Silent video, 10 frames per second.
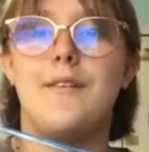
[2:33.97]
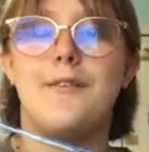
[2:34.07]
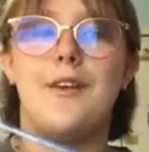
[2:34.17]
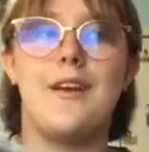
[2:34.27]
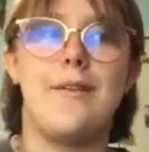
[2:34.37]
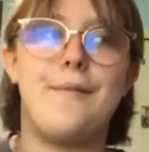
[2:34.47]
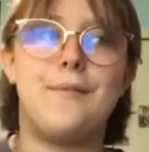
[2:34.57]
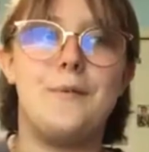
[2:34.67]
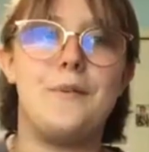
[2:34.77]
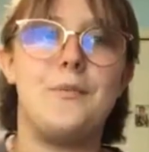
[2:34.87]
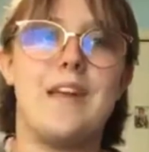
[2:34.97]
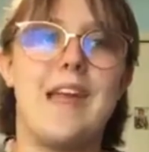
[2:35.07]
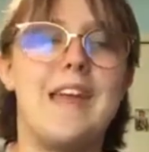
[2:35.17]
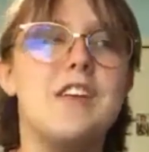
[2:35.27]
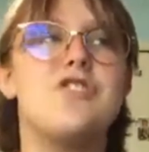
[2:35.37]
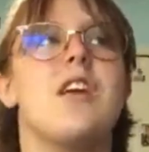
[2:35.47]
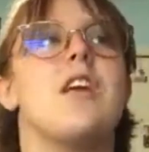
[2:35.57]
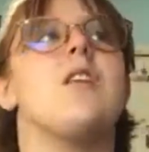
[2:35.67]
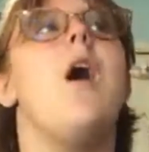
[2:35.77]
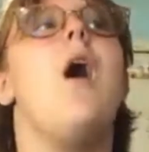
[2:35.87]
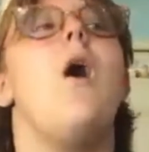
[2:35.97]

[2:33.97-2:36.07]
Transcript: string left over to make a keychain,